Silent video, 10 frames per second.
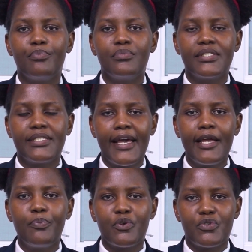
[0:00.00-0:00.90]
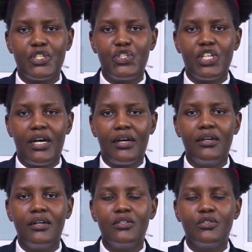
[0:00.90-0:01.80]
sale procedure.
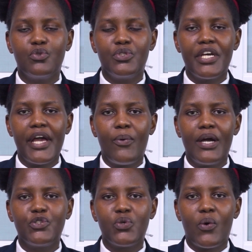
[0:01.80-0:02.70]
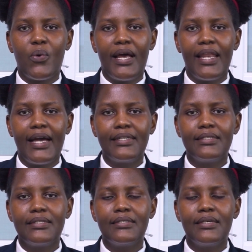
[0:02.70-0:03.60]
Today, I want to acquire
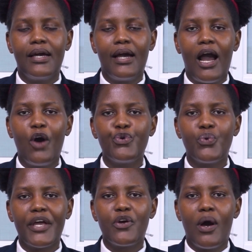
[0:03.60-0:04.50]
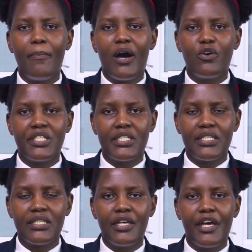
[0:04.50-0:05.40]
land. How do I go about it?
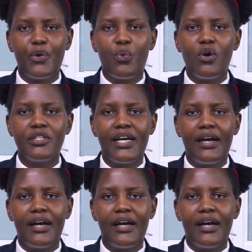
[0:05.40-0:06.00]
And what